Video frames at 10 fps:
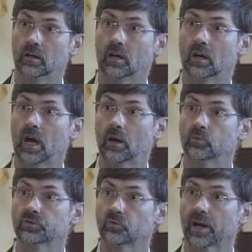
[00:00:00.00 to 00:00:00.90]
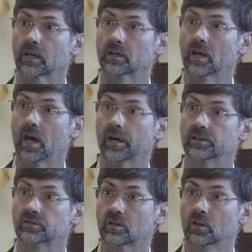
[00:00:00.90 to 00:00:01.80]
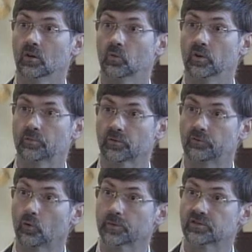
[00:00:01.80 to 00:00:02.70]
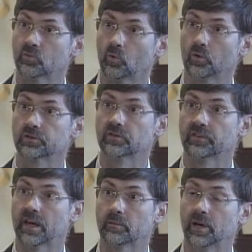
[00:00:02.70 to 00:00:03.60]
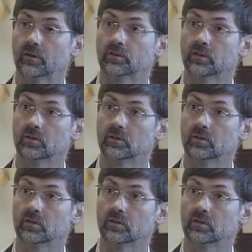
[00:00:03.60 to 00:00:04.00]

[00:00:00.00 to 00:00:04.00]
I was recognized with performance awards of that amount.